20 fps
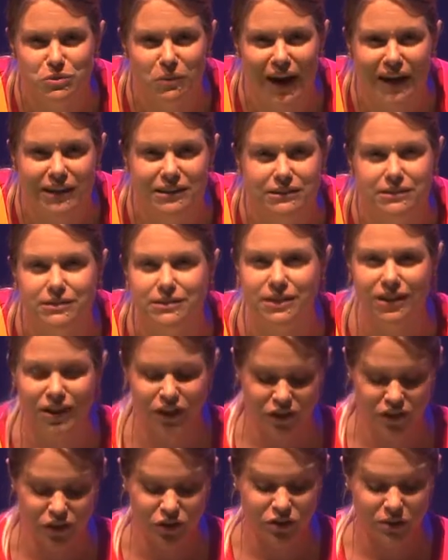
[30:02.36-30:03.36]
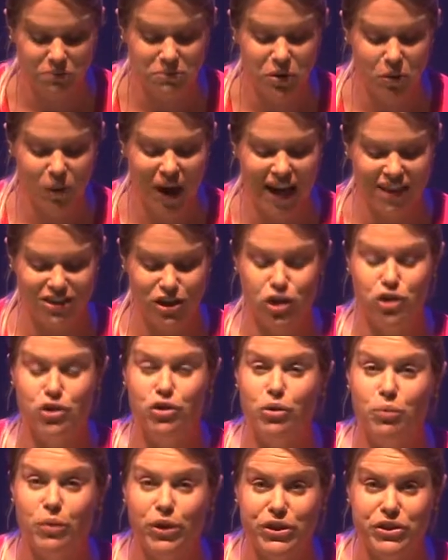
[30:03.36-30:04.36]
ones. Do them the way that
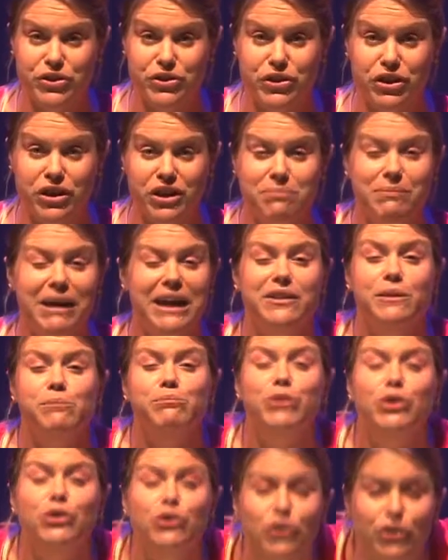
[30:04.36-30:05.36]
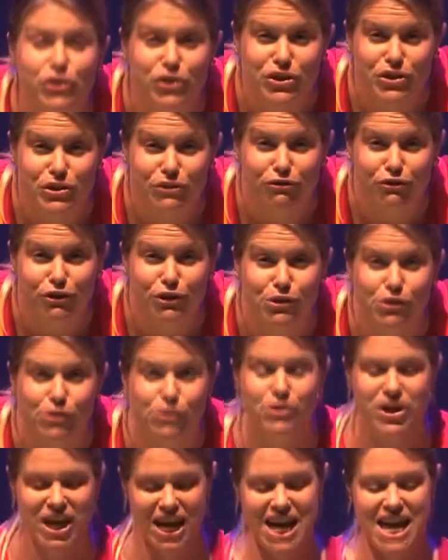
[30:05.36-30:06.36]
you want to do. Make them
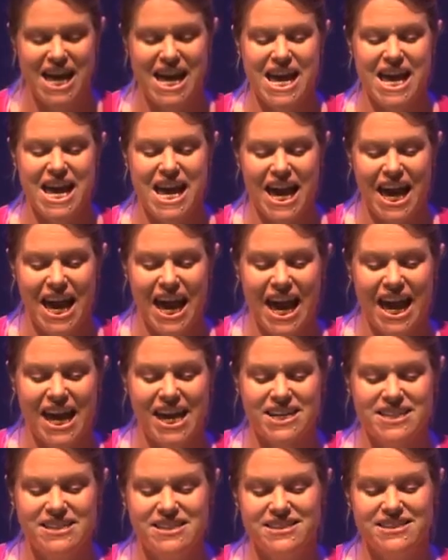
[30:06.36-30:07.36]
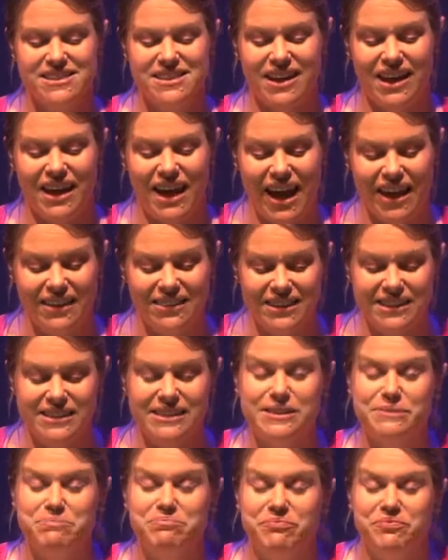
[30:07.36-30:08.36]
beautiful. And at
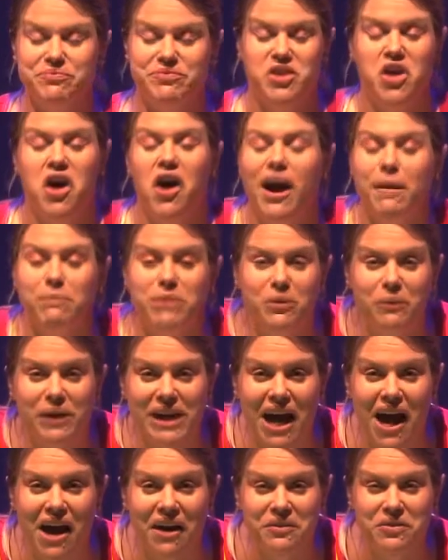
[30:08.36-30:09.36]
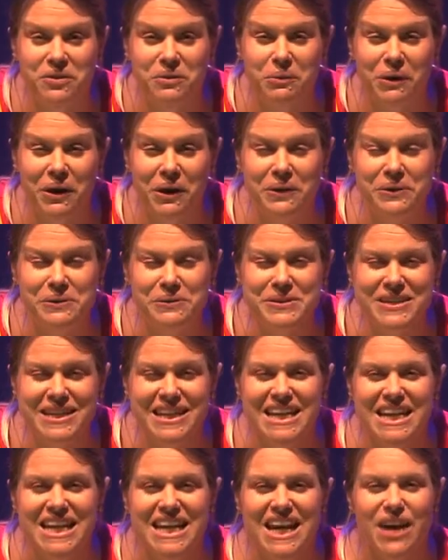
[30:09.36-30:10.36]
this time that we are in the world,
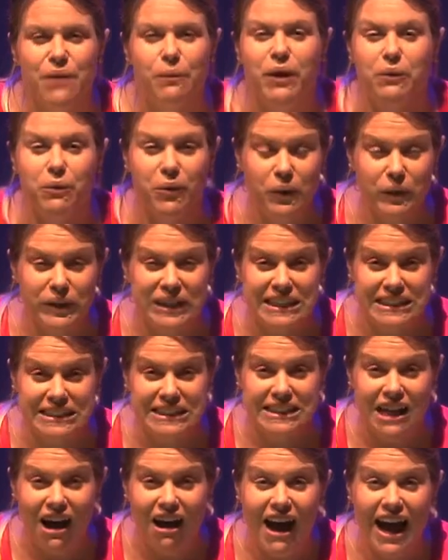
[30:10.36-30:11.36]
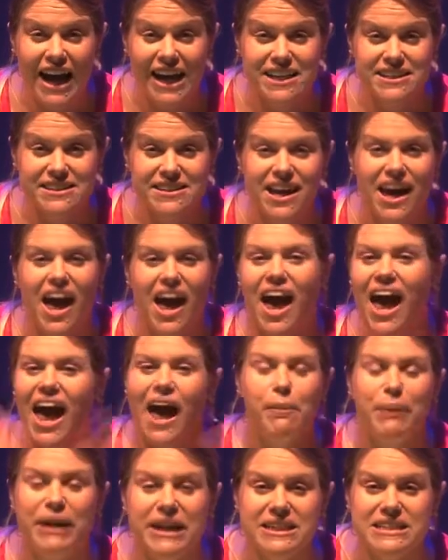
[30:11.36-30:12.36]
we're all inside. How
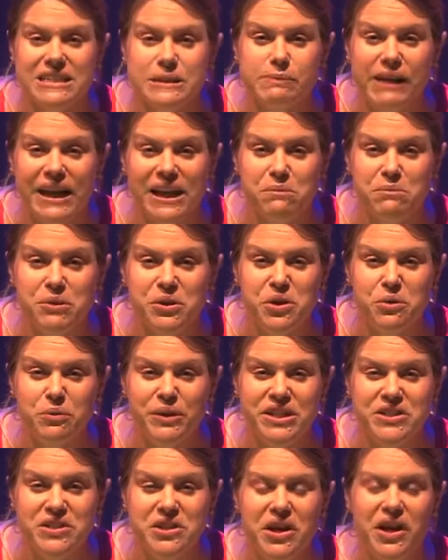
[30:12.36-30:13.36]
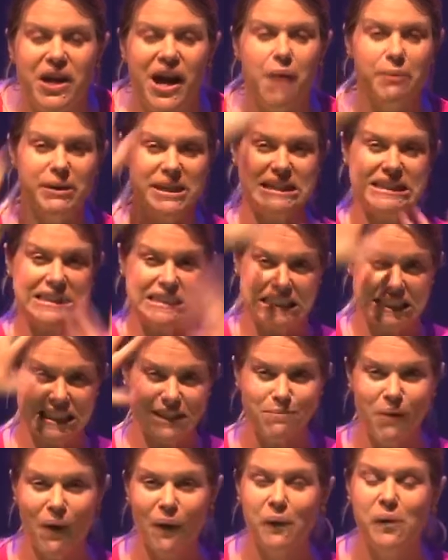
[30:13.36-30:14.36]
about you display them on your window? How about you stick
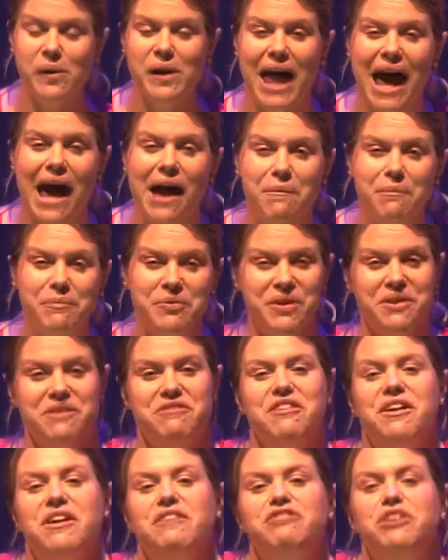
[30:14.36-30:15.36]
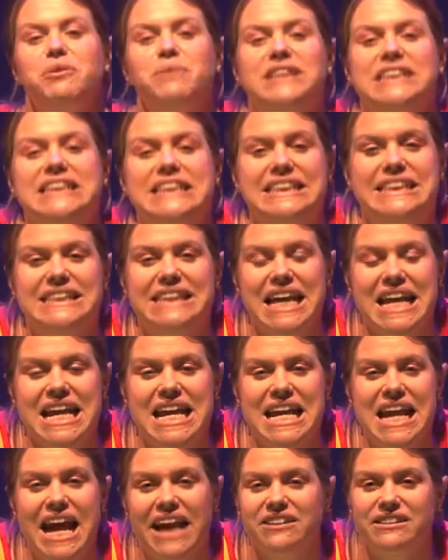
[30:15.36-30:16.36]
them all up for everyone to
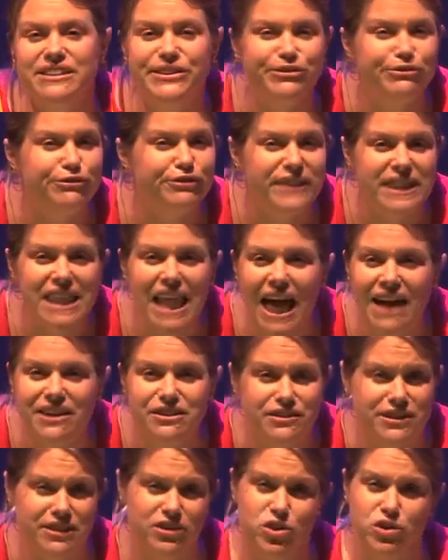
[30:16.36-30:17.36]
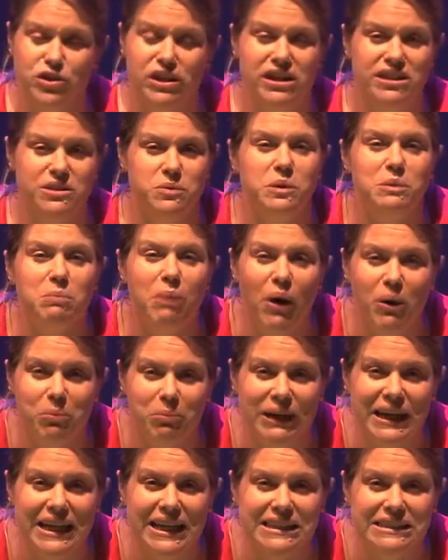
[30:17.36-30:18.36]
see and just flood the streets with
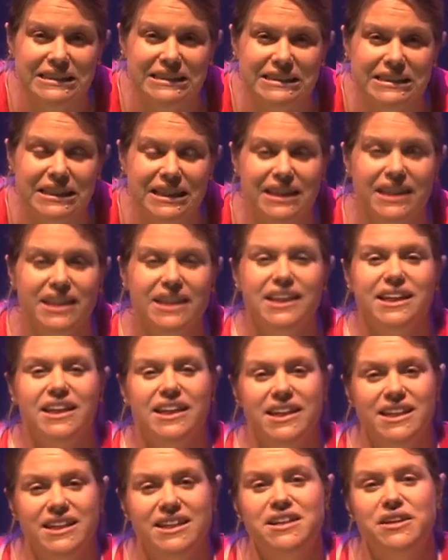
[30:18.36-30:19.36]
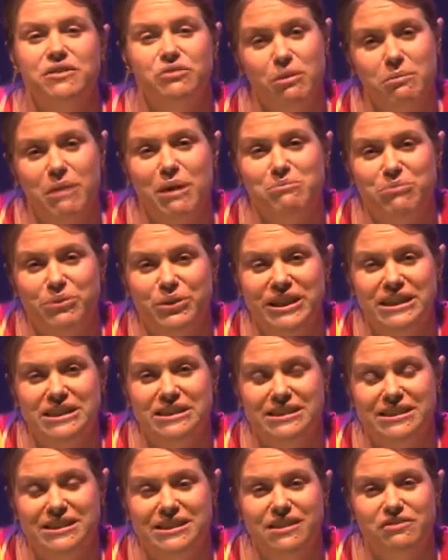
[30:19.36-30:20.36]
poppies in
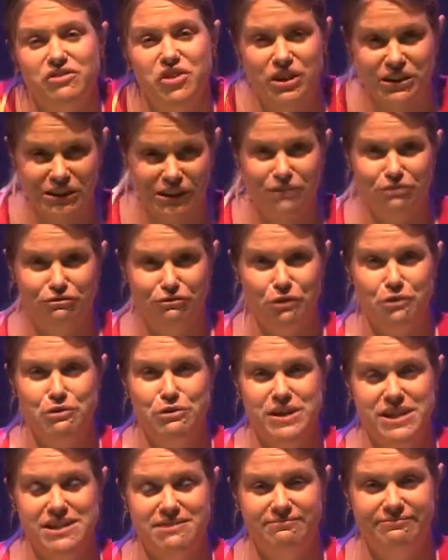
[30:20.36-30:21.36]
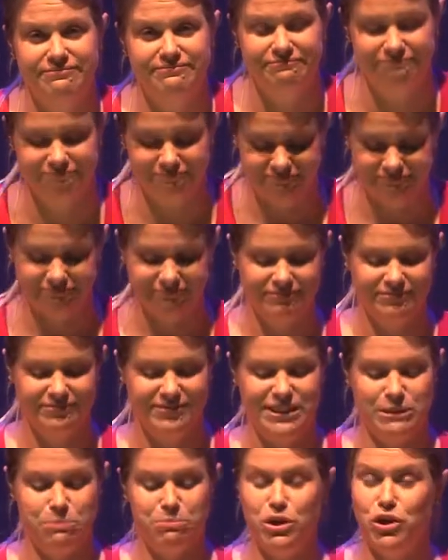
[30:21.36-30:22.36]
remembrance of those that have fallen?
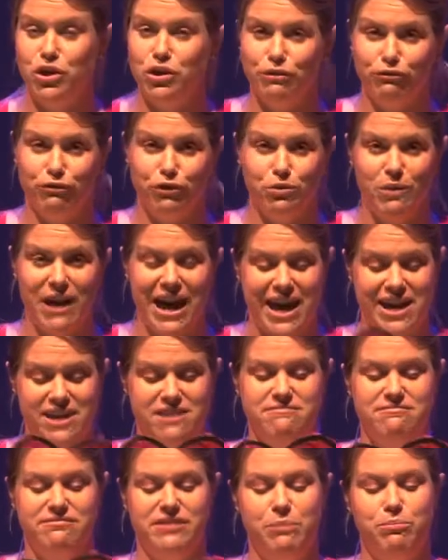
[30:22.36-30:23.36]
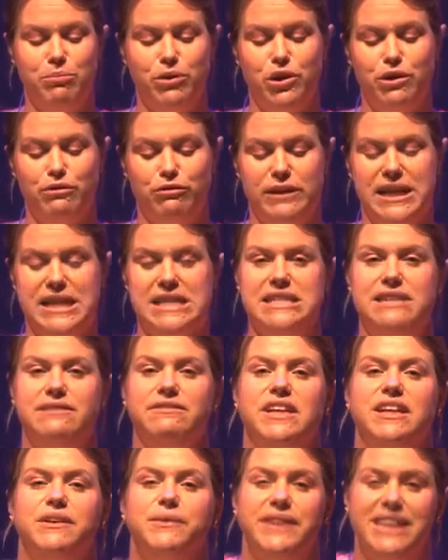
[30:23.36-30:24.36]
It's a beautiful way, beautiful
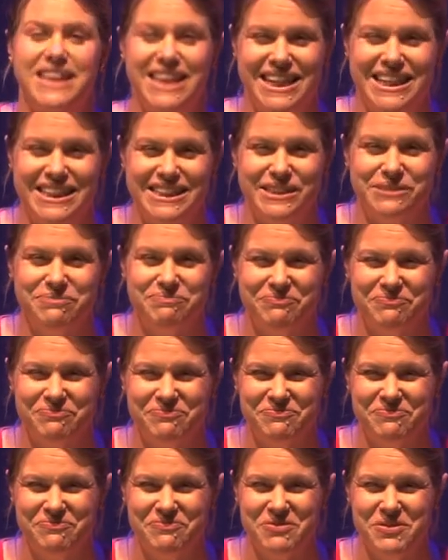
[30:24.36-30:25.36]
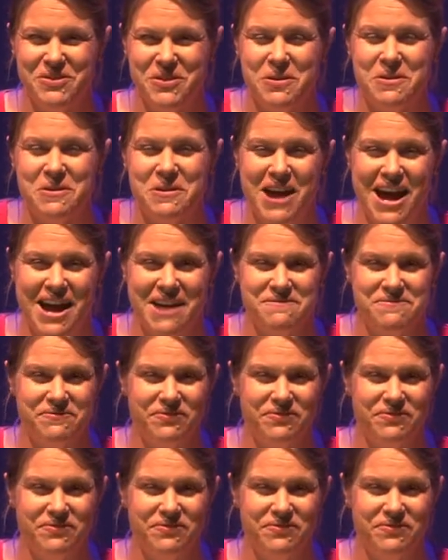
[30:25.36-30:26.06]
activity with the kids. All right.